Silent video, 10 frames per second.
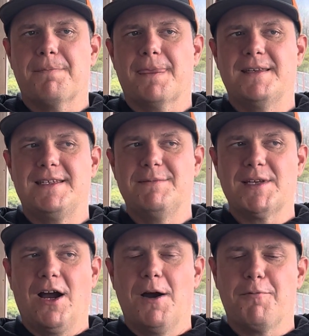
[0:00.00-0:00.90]
It seems
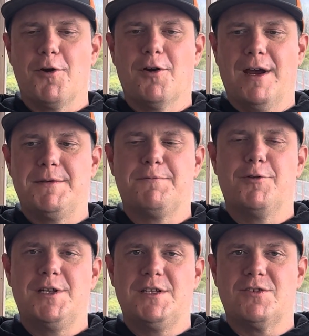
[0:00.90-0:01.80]
like our program's
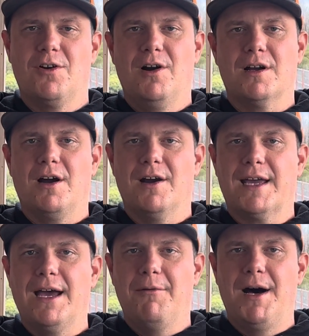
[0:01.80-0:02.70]
pretty strong car
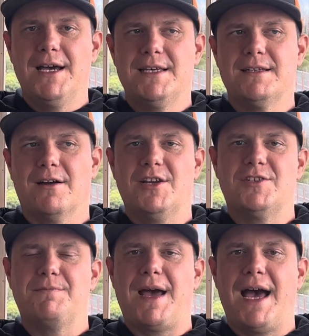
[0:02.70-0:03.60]
count wise, our
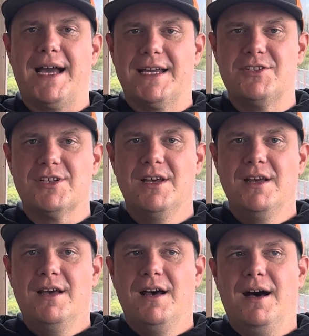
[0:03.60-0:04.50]
engine package.
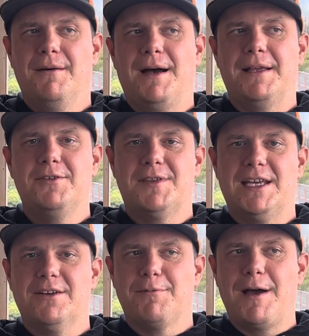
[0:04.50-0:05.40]
I do
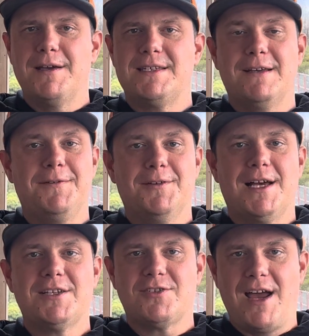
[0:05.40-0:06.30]
think you'll probably see a few
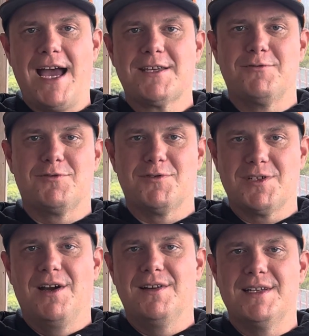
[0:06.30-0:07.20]
less tracks, which we're
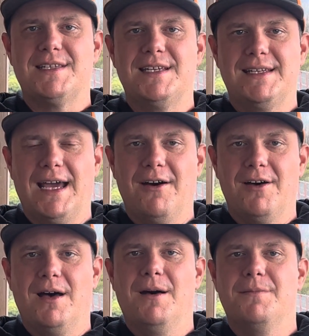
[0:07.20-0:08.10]
starting to see
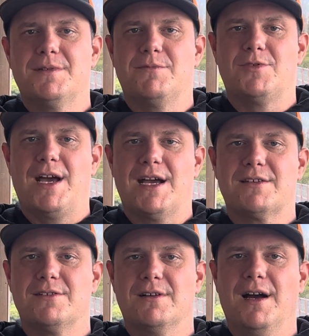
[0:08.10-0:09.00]
now. Some
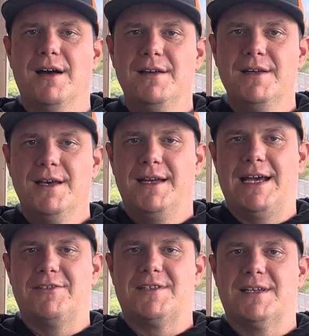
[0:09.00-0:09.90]
tracks are
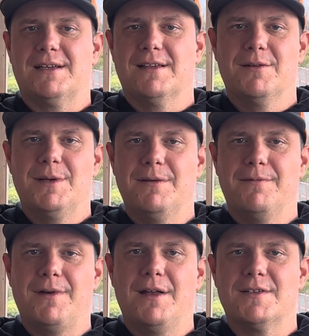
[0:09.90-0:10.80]
announcing a little bit
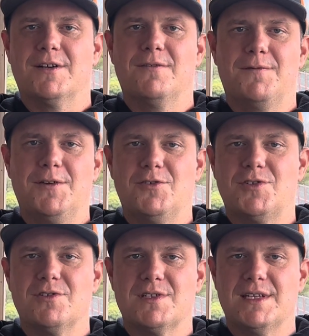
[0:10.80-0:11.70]
of uncertain
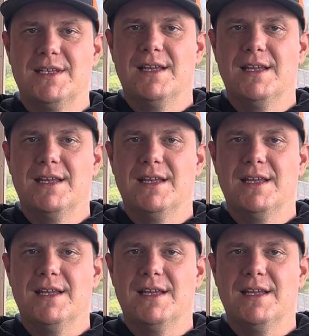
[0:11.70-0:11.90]
futures, and